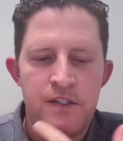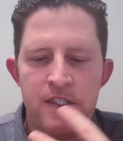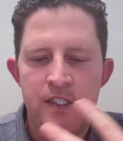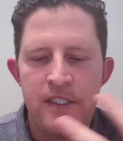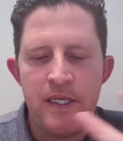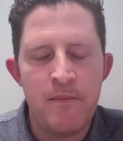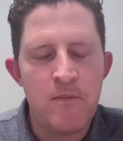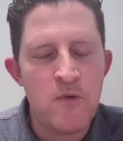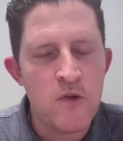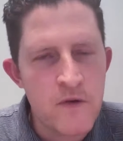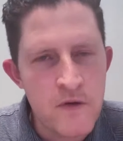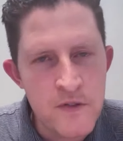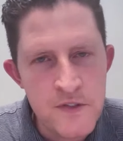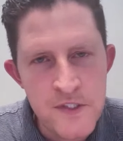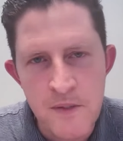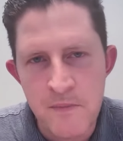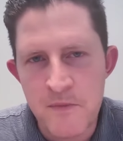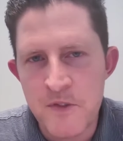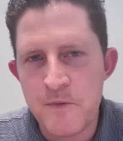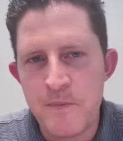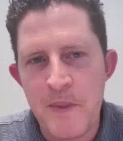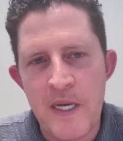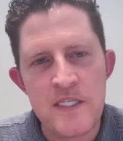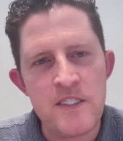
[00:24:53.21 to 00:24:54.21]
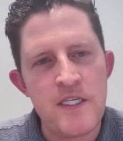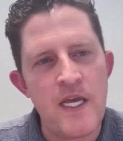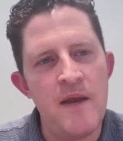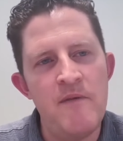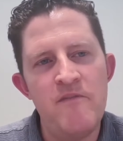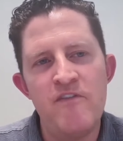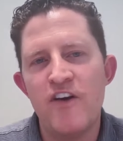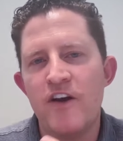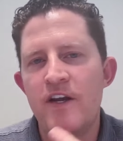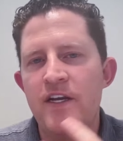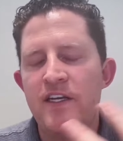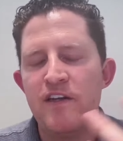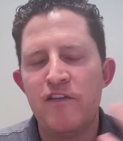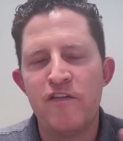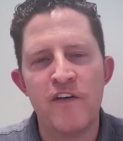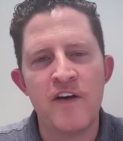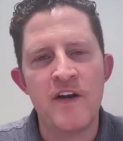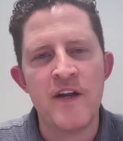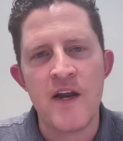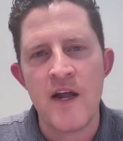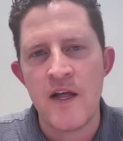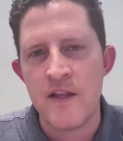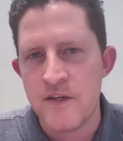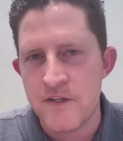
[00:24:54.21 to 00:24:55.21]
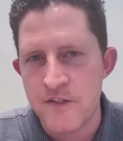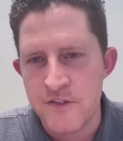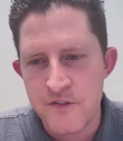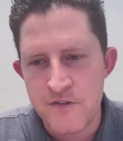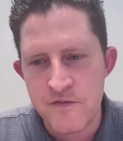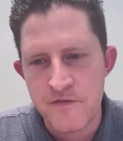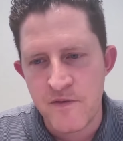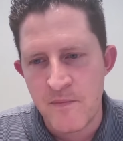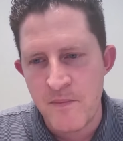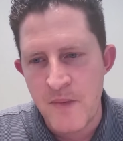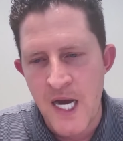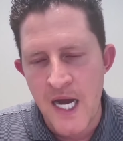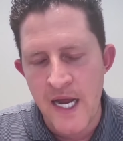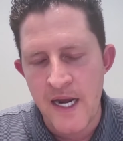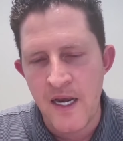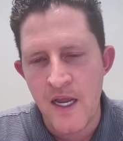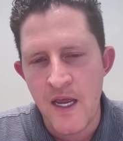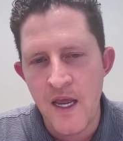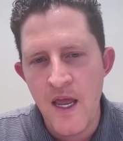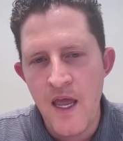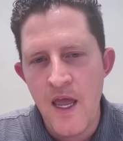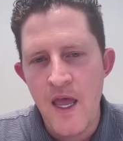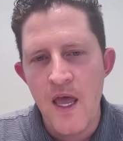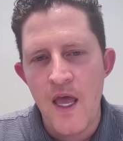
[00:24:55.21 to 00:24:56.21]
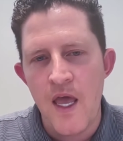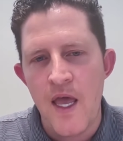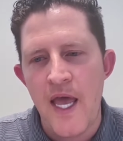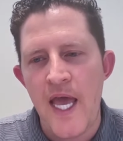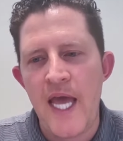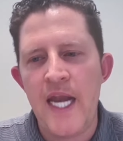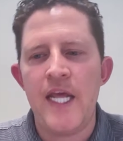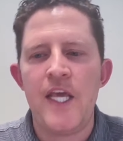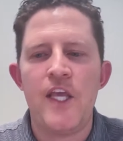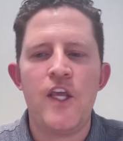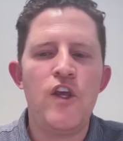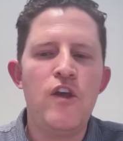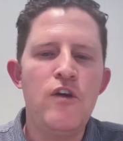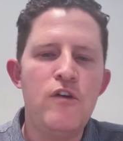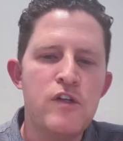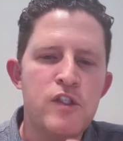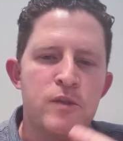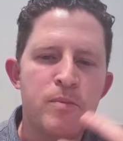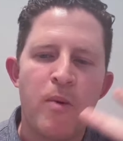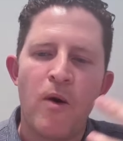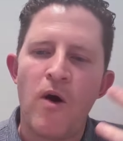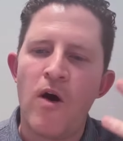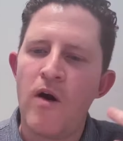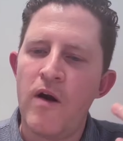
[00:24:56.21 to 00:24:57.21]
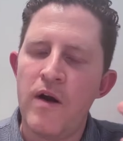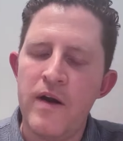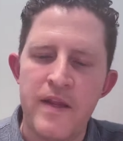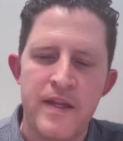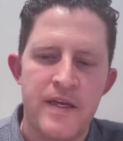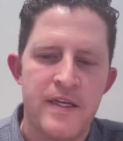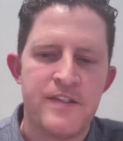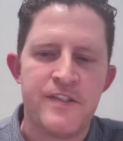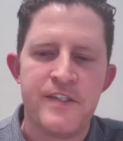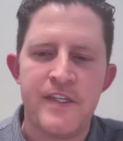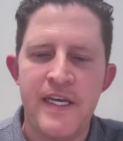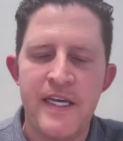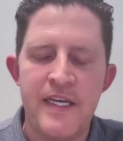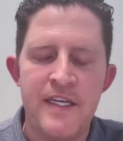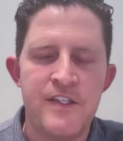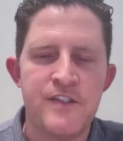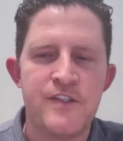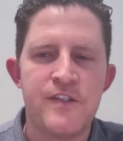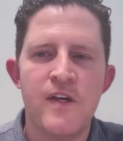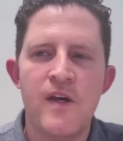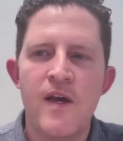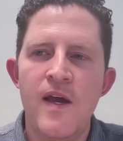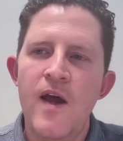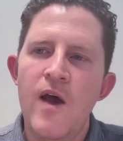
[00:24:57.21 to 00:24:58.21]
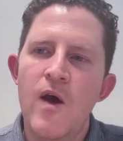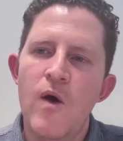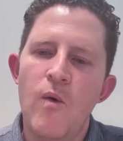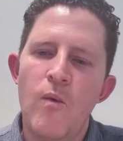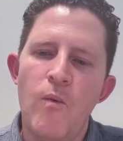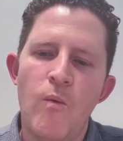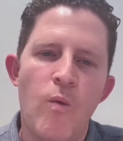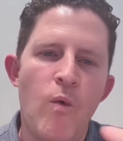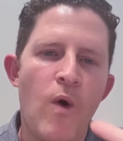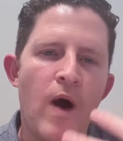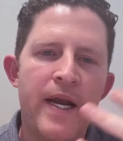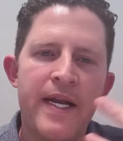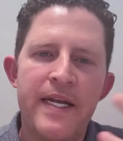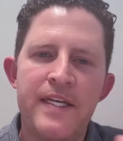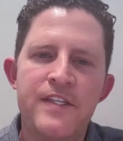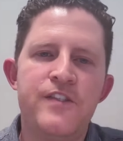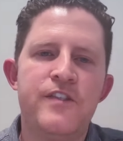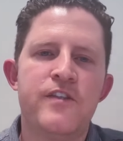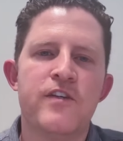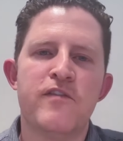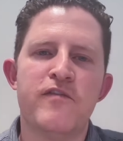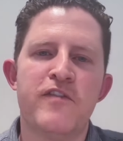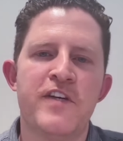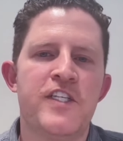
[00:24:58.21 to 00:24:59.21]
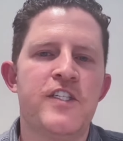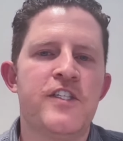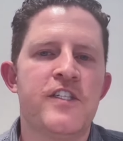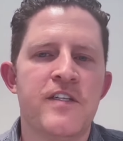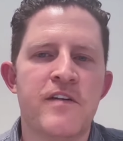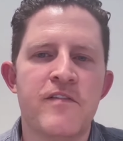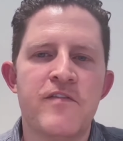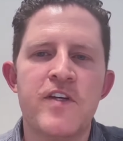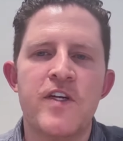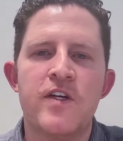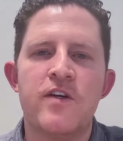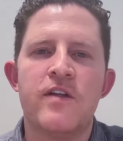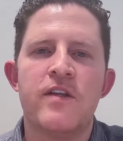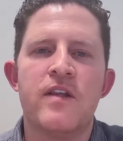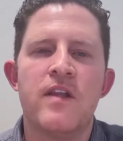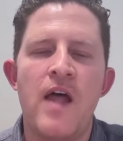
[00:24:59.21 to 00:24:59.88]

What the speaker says: similar in some respects and very different in others from mine. And a huge part of this is, what is your vision of the good